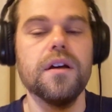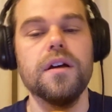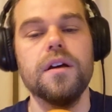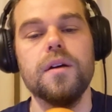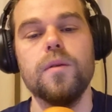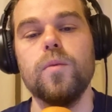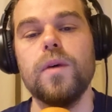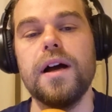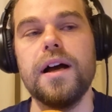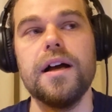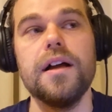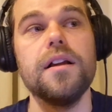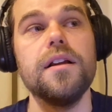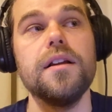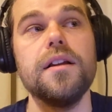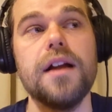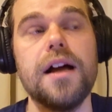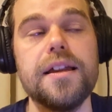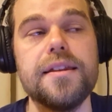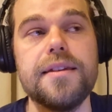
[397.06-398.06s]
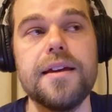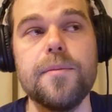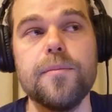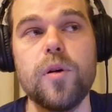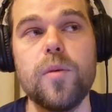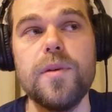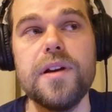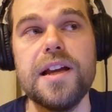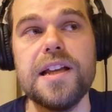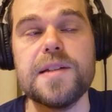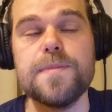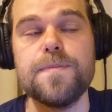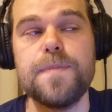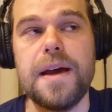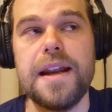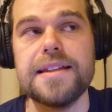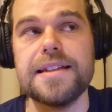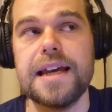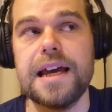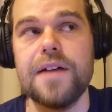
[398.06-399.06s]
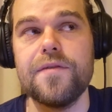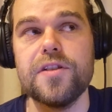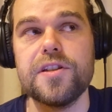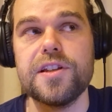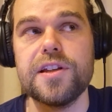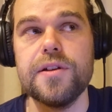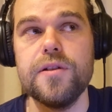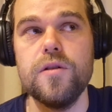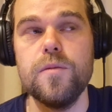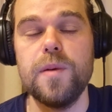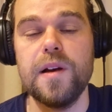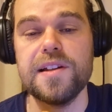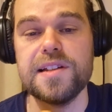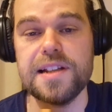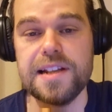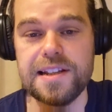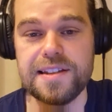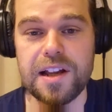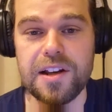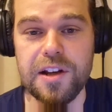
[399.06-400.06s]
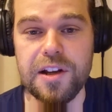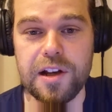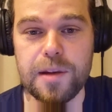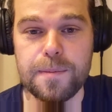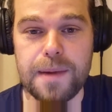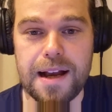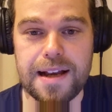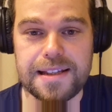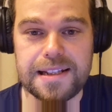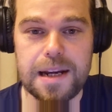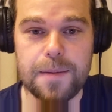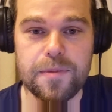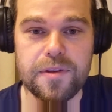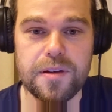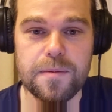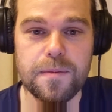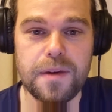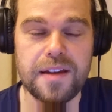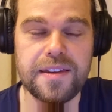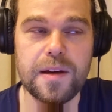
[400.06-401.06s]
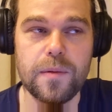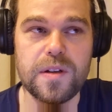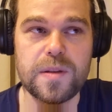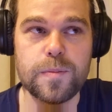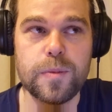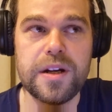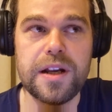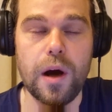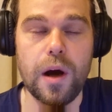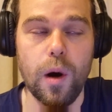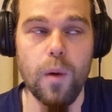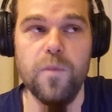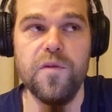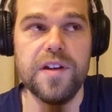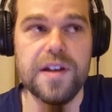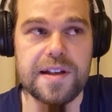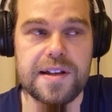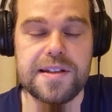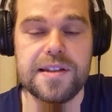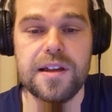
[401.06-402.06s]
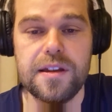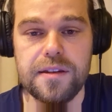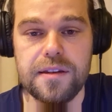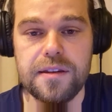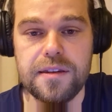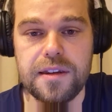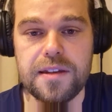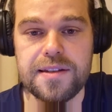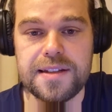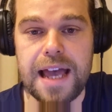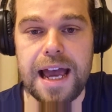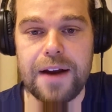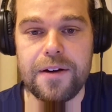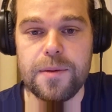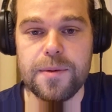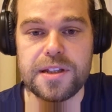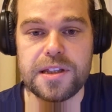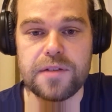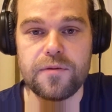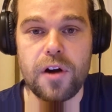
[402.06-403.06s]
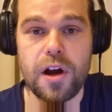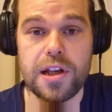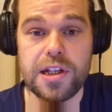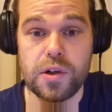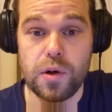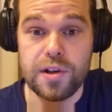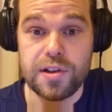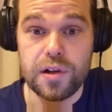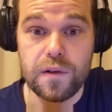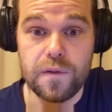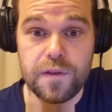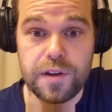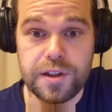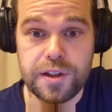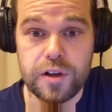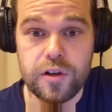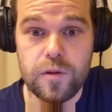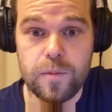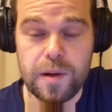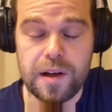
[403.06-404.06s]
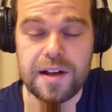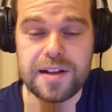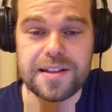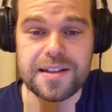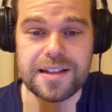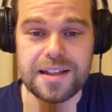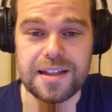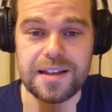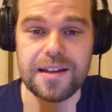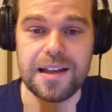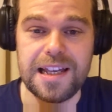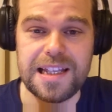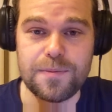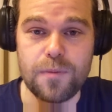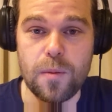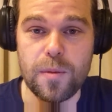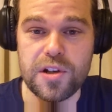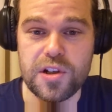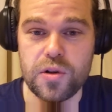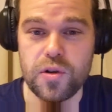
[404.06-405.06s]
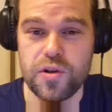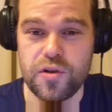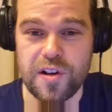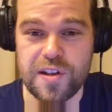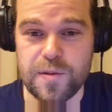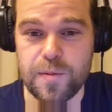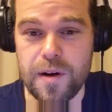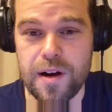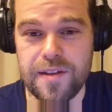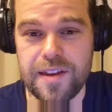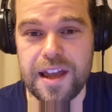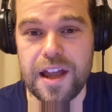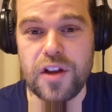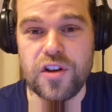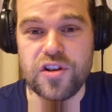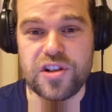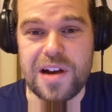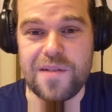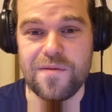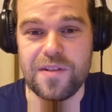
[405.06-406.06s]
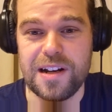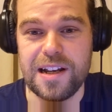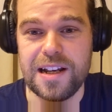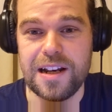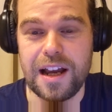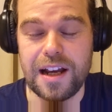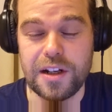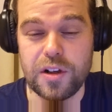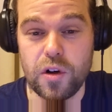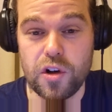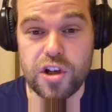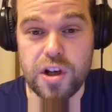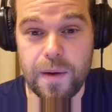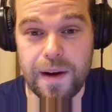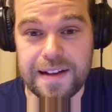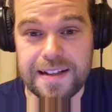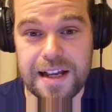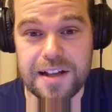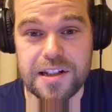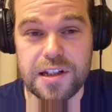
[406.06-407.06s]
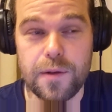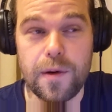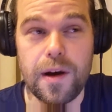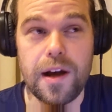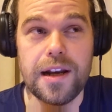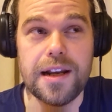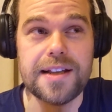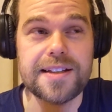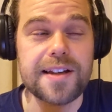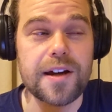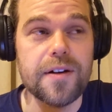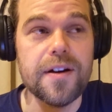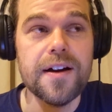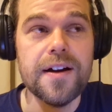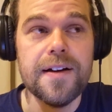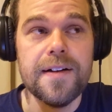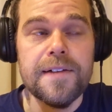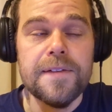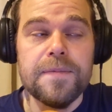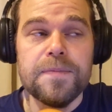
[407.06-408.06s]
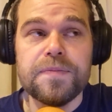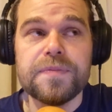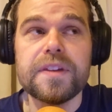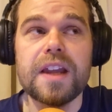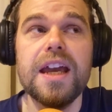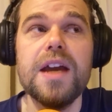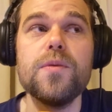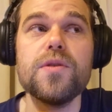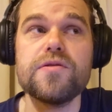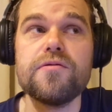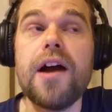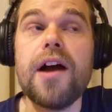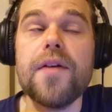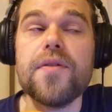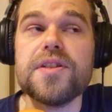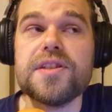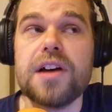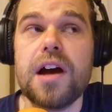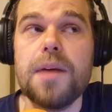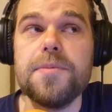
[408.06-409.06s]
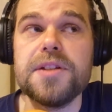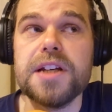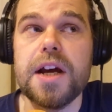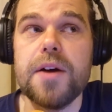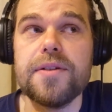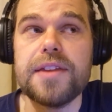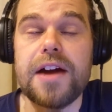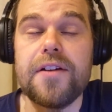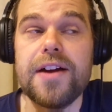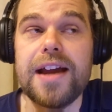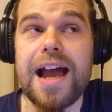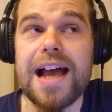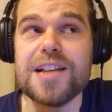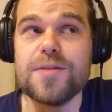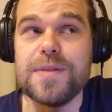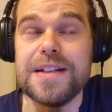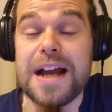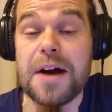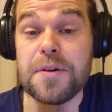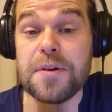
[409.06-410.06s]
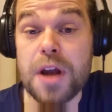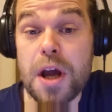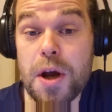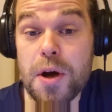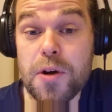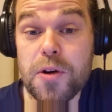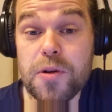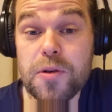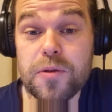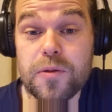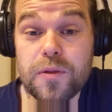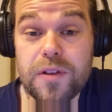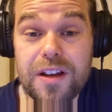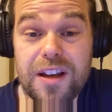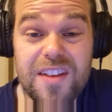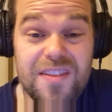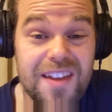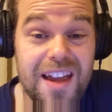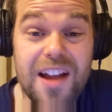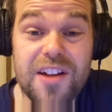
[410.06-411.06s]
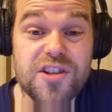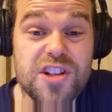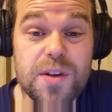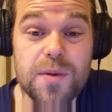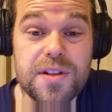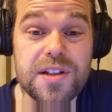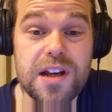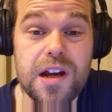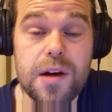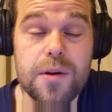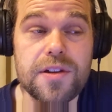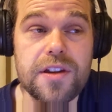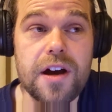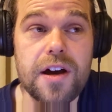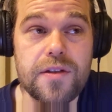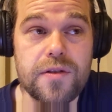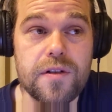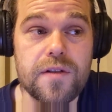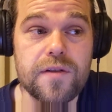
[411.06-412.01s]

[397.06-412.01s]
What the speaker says: Well, I think probably it's better to have a 2 because at least then you can backstab them. I think it's pretty obvious that Ari was the right choice of the 2 because he's more mature, trustworthy, and generally like not showing his hand too early. So it was right at the time to go with Ari. As we now know, in the end, she wasn't going with either of